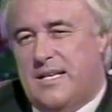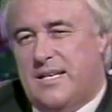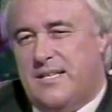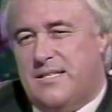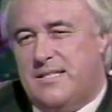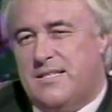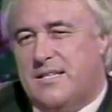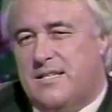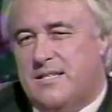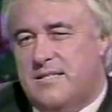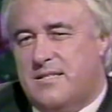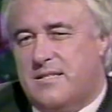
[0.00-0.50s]

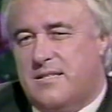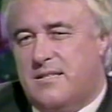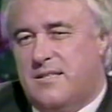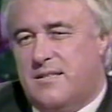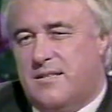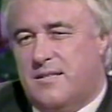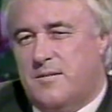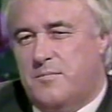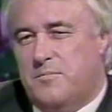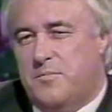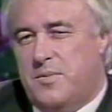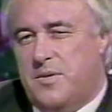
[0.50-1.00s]
let's ask the
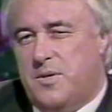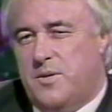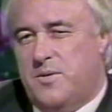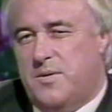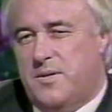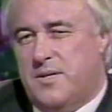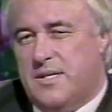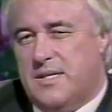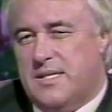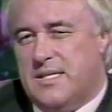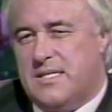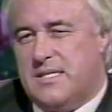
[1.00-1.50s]

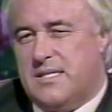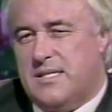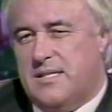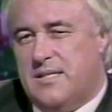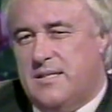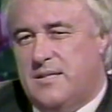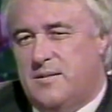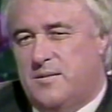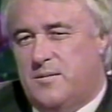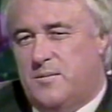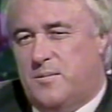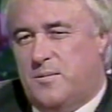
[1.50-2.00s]
computer to
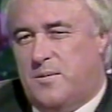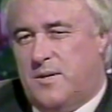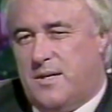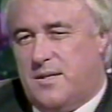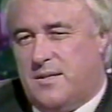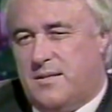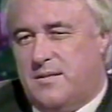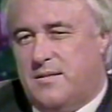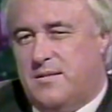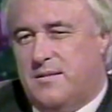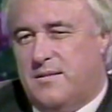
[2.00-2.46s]
see what